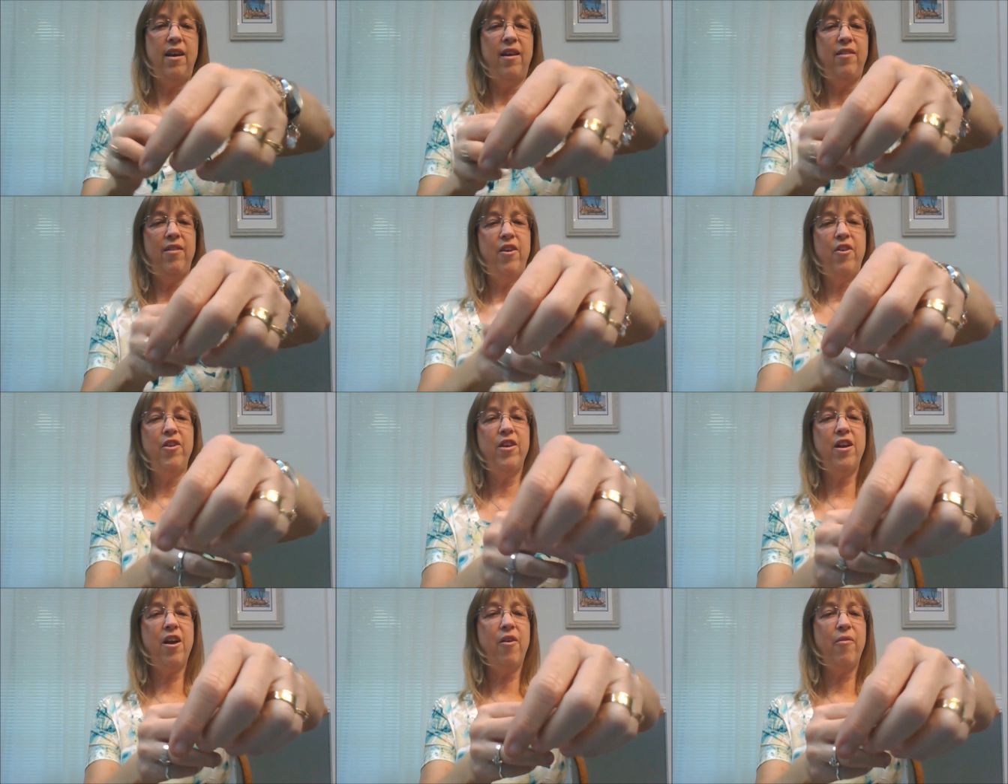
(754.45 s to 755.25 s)
And there
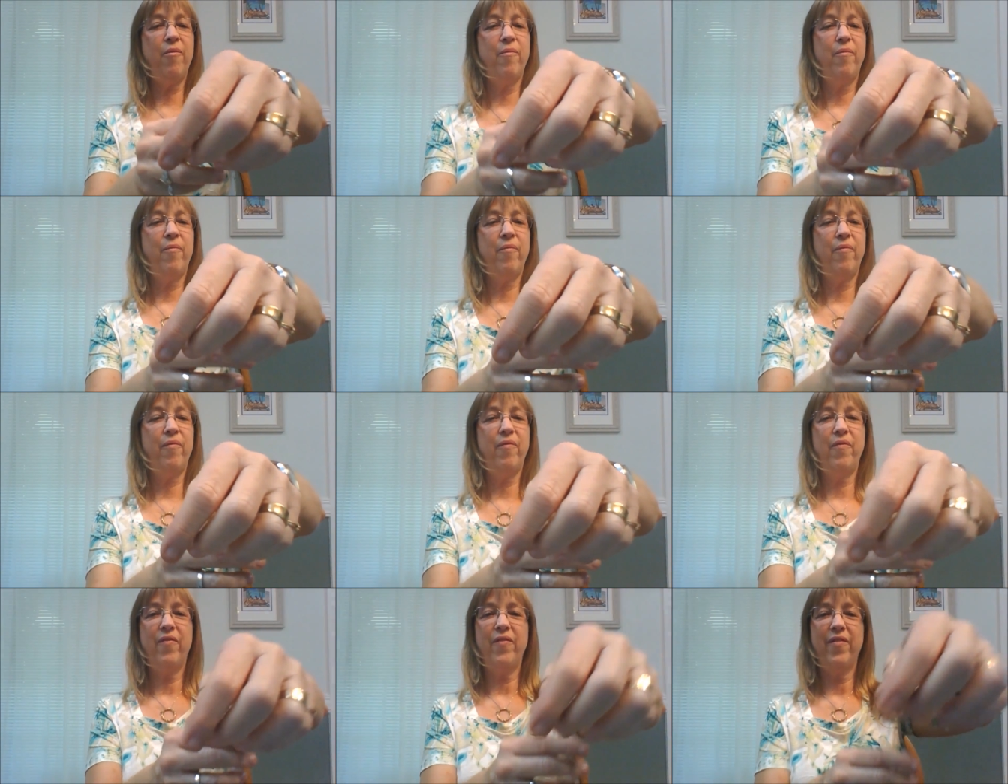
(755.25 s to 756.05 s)
you
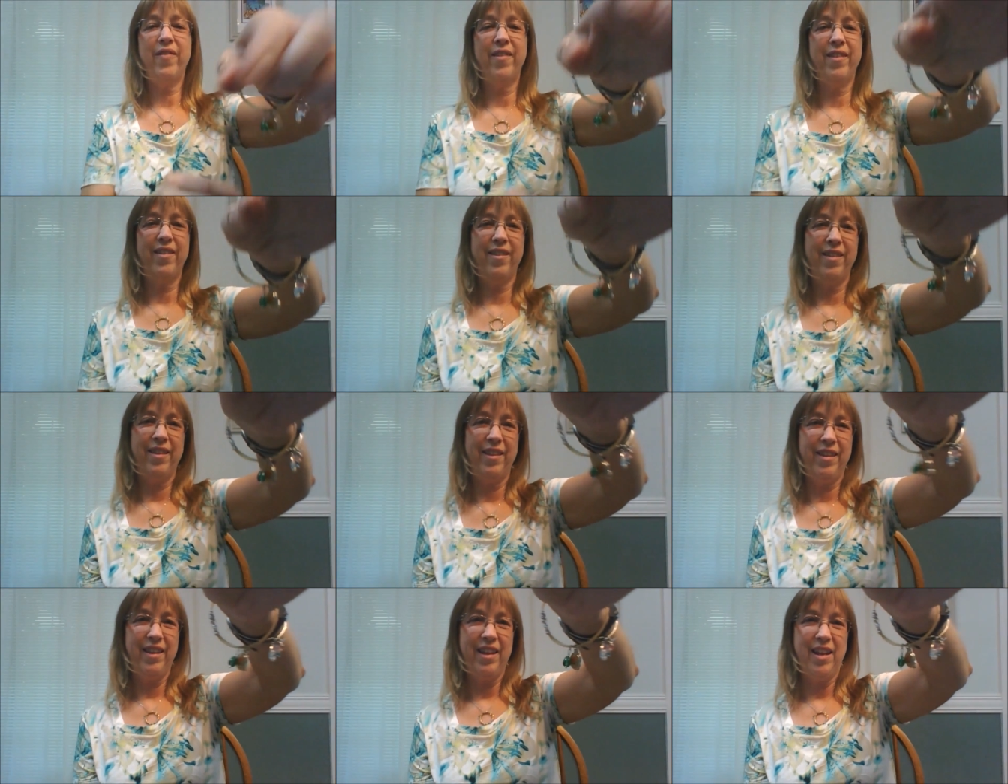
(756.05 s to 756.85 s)
go.
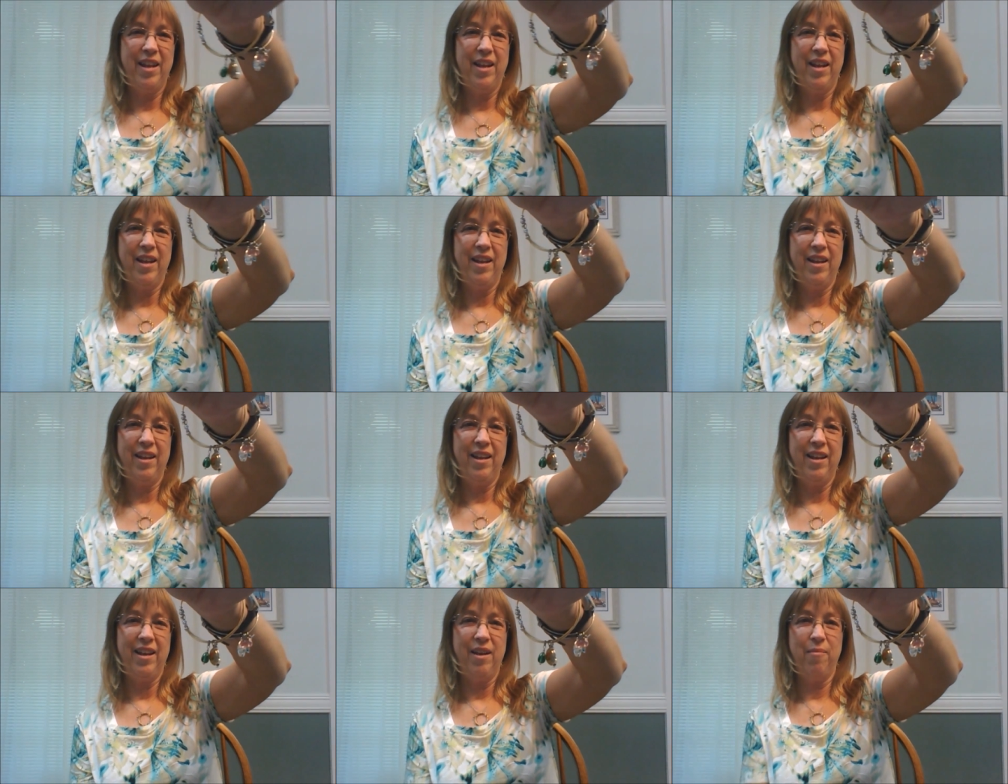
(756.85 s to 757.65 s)

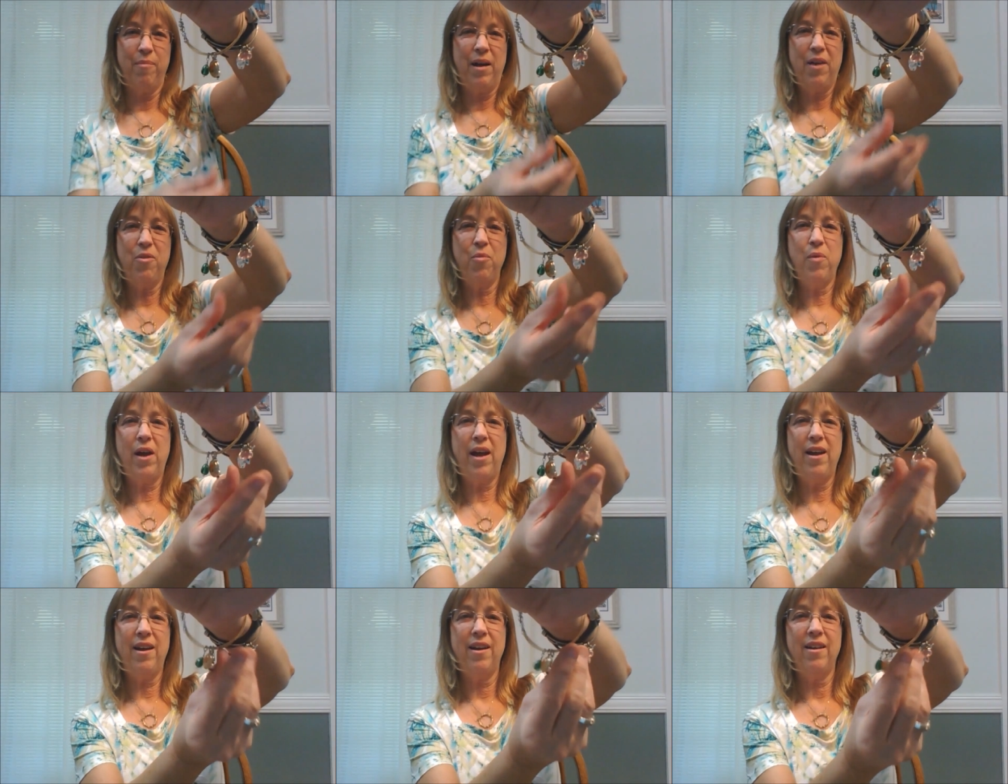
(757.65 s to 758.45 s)
By the
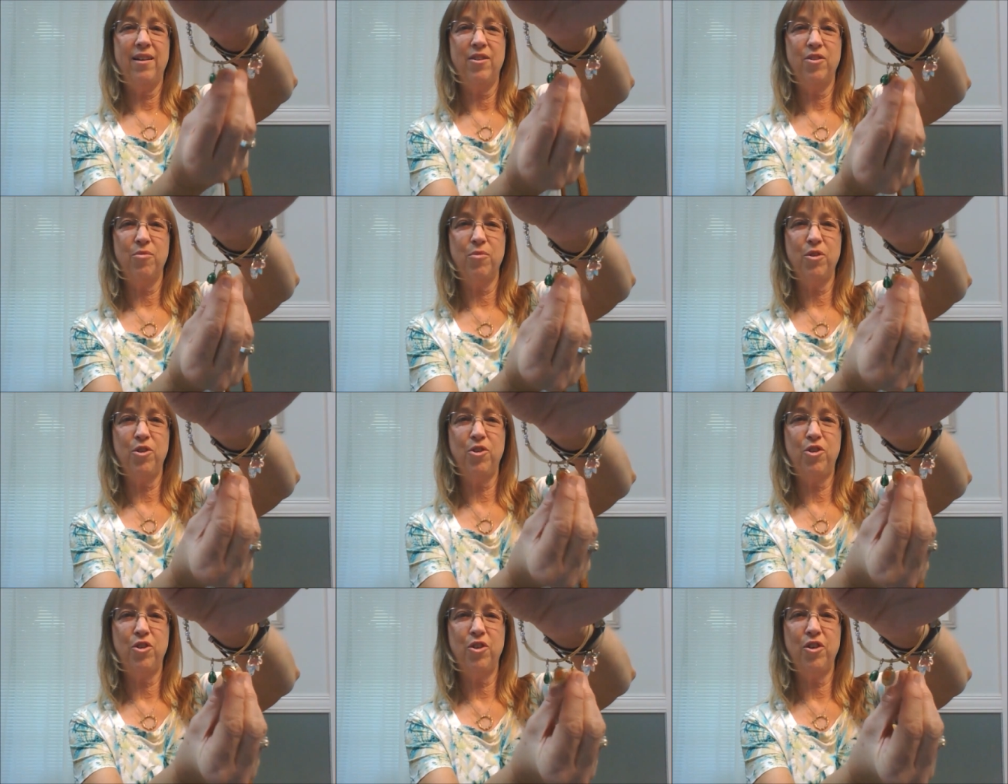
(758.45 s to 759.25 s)
way, just want to
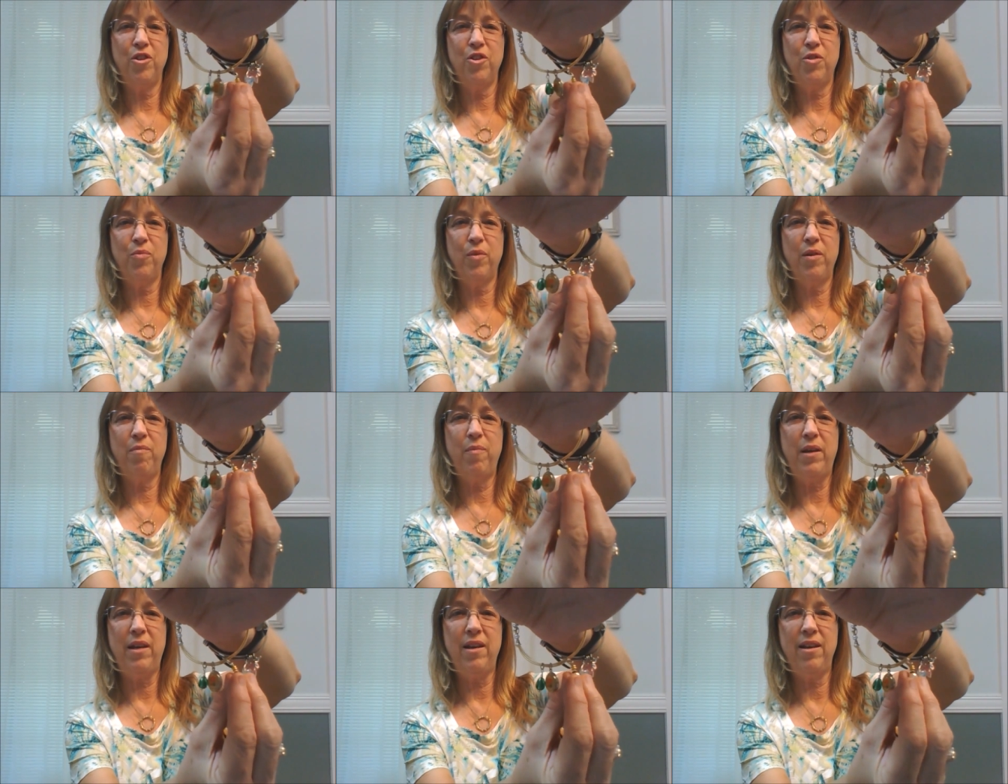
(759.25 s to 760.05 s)
show you this one
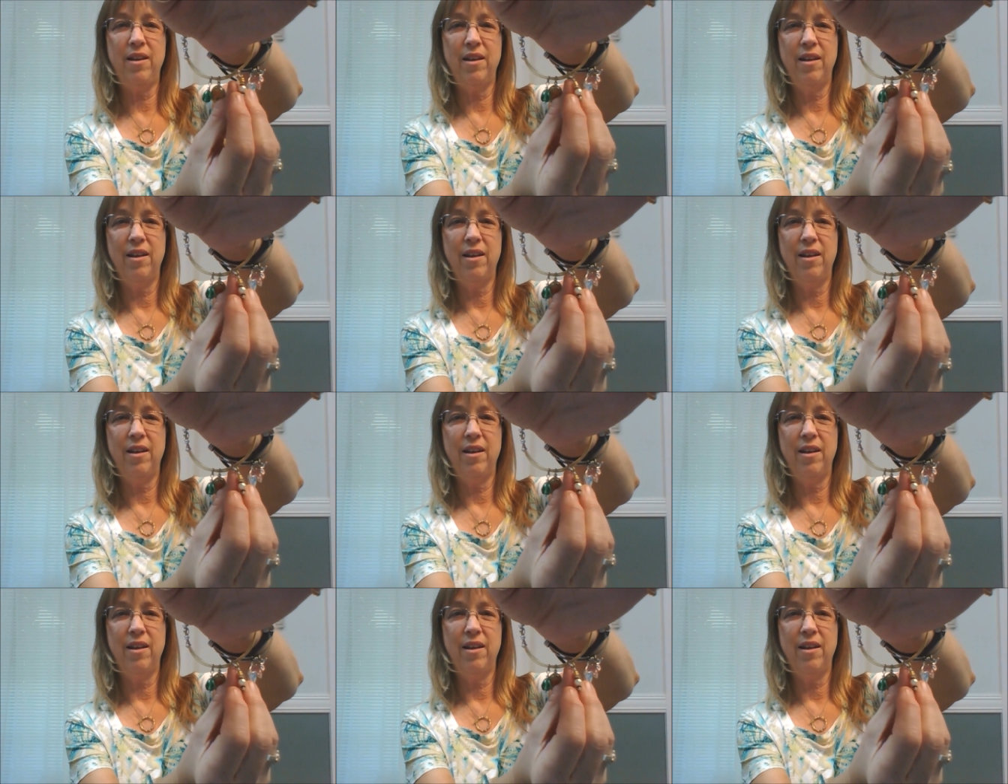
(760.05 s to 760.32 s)
bead.